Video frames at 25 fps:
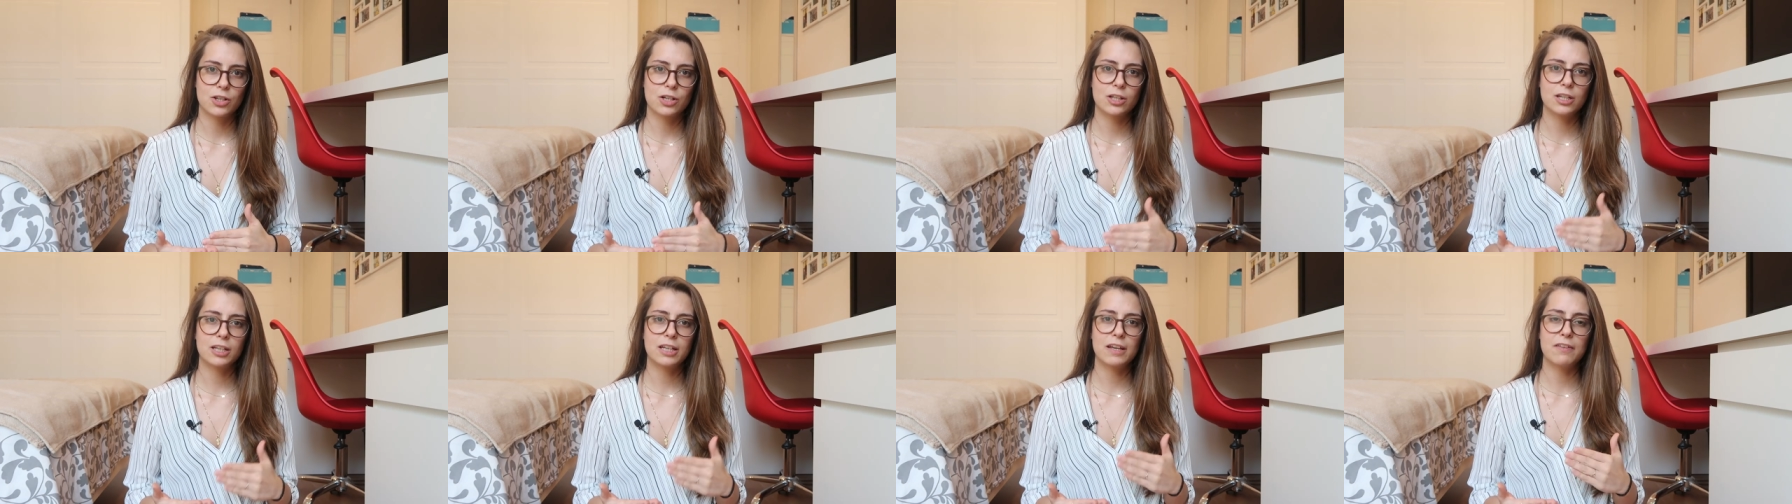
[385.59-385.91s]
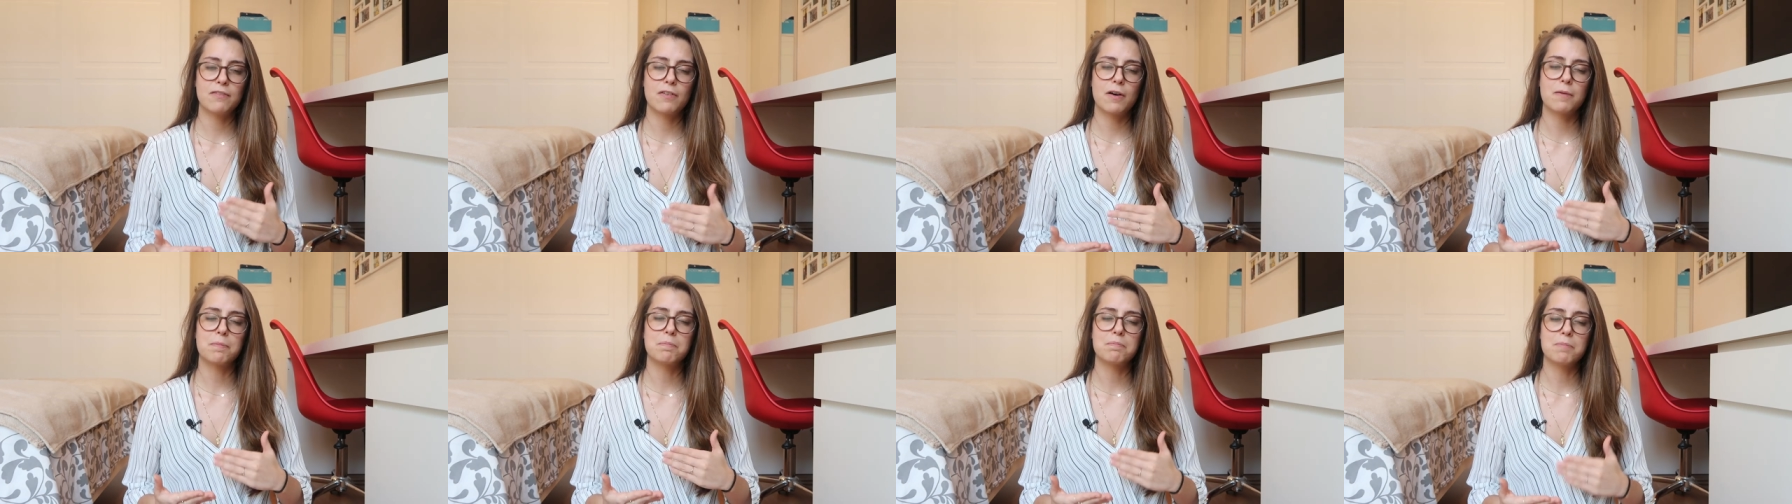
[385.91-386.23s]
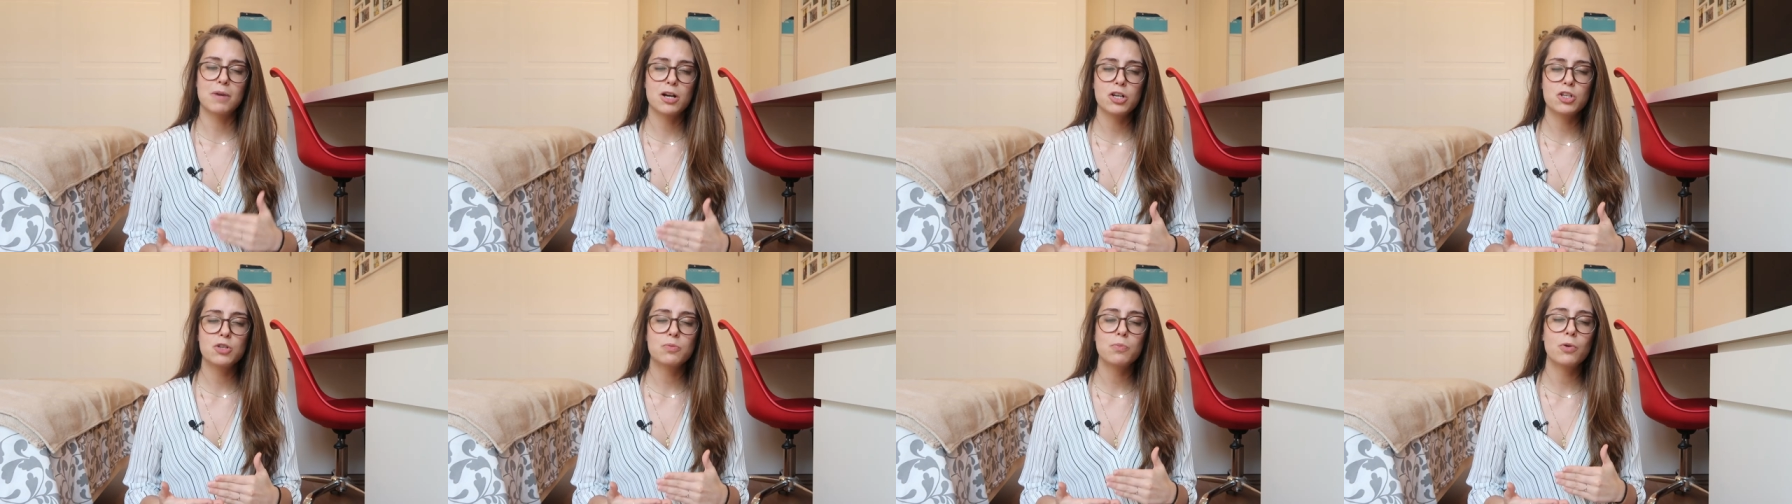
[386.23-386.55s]
you're going to give up
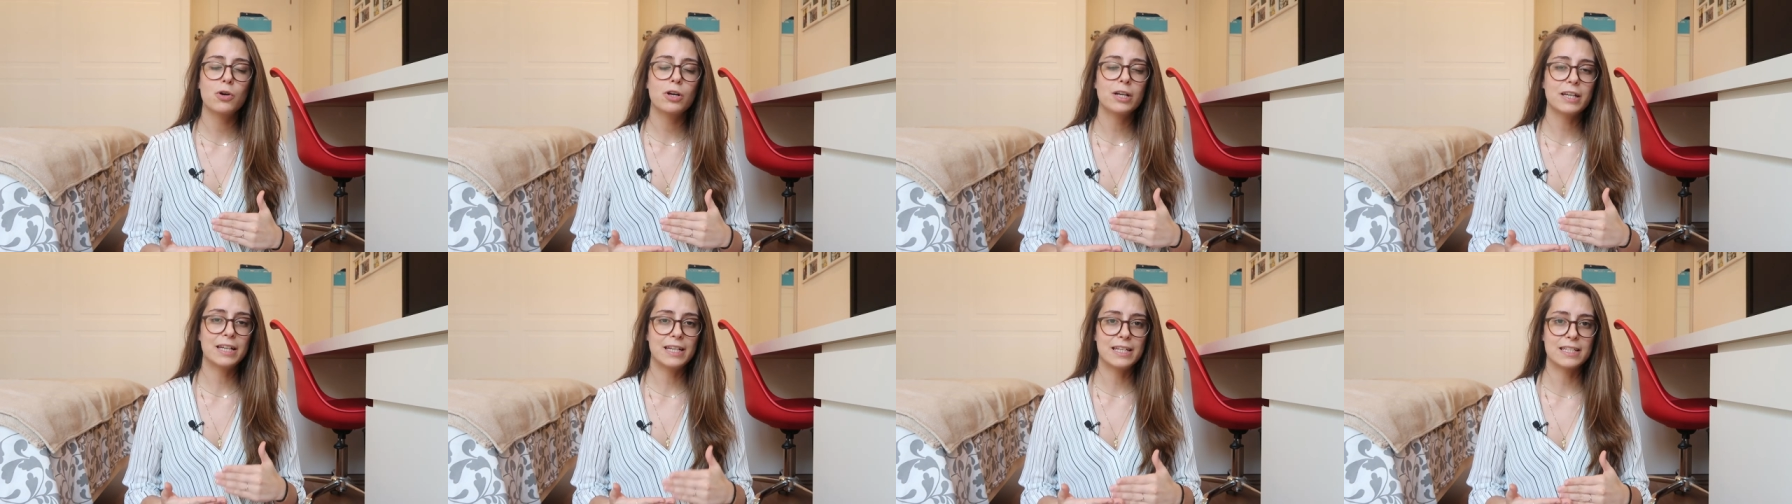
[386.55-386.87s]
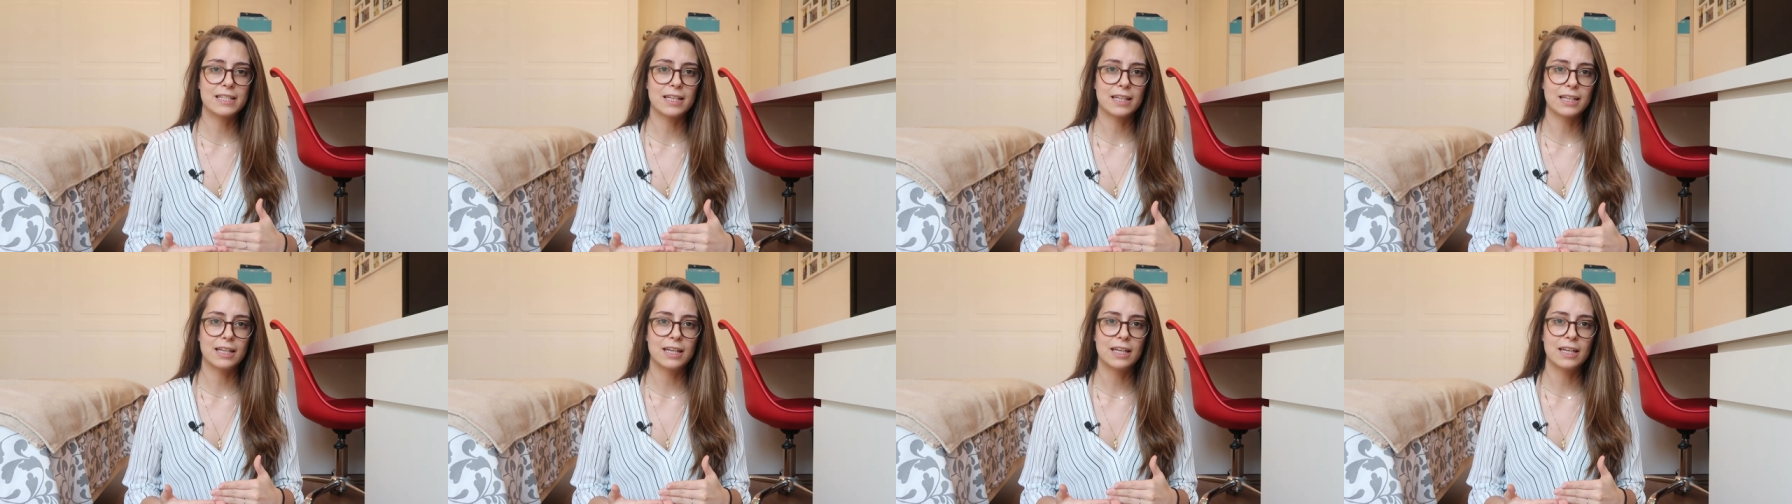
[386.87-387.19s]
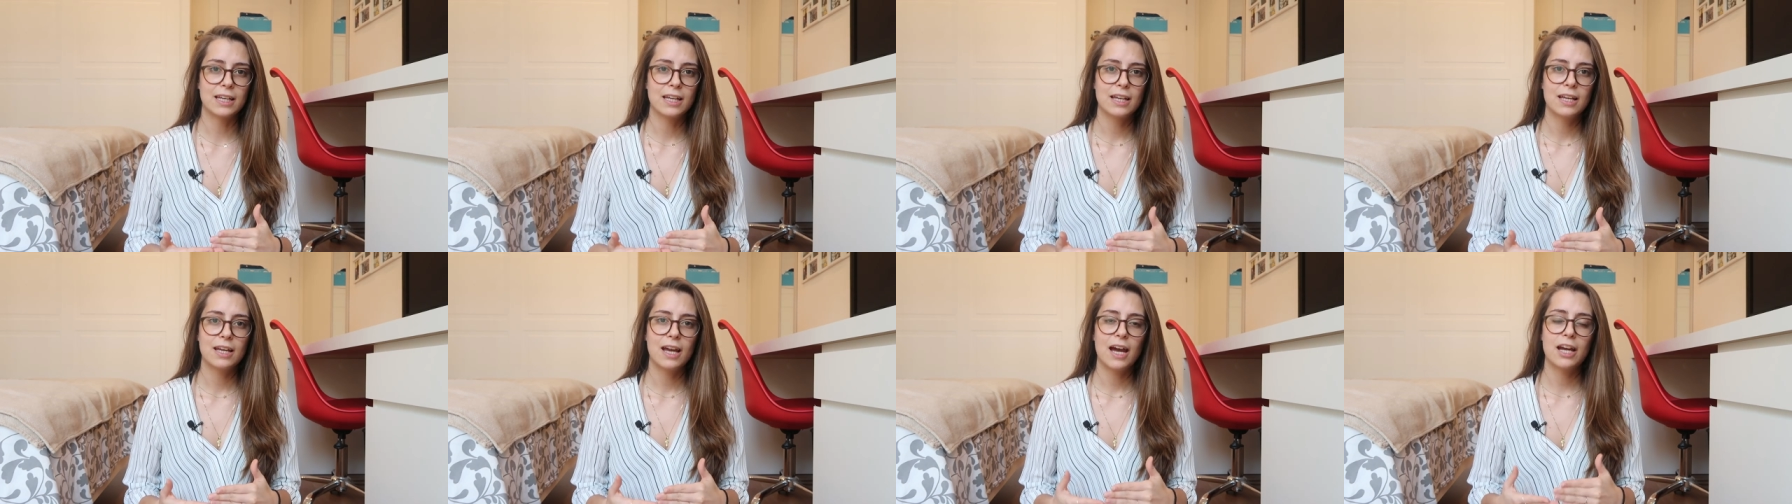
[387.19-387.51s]
much more easily